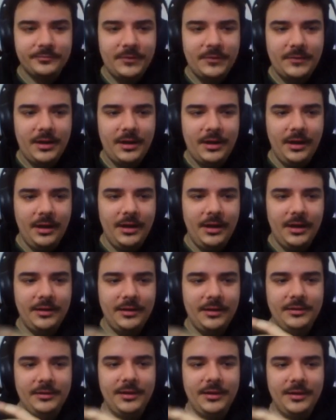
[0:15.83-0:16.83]
And
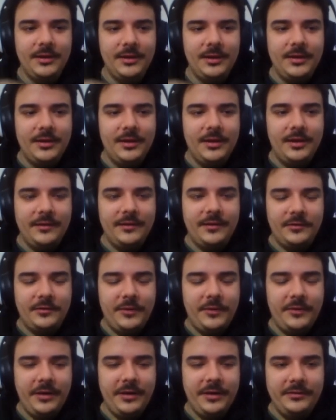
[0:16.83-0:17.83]
as a
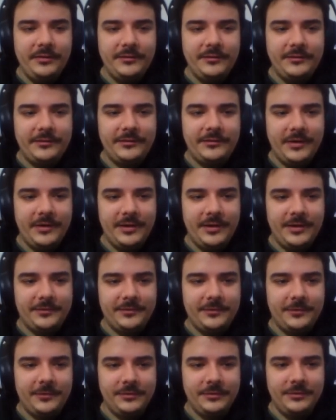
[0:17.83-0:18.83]
great start
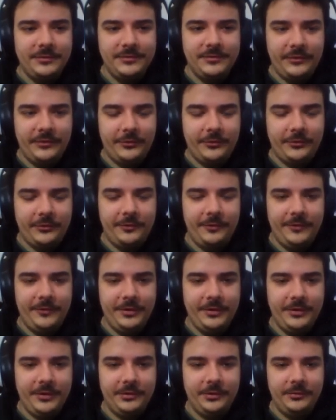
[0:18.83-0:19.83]
for this sort of
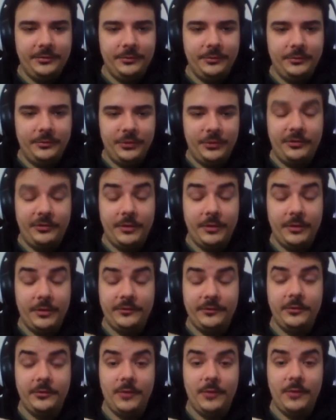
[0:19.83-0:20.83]
video, which I want to
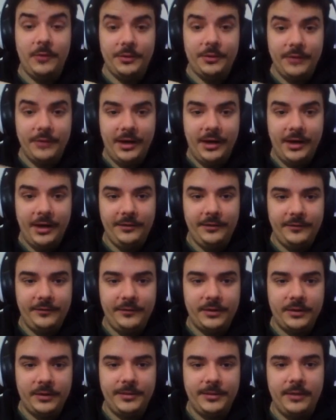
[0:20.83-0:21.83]
know what you guys think
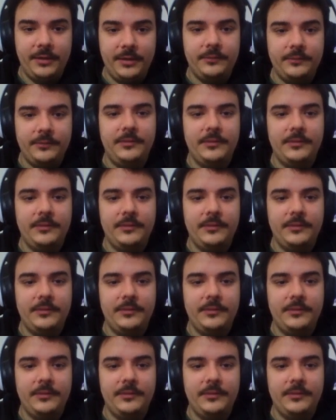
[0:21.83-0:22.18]
about,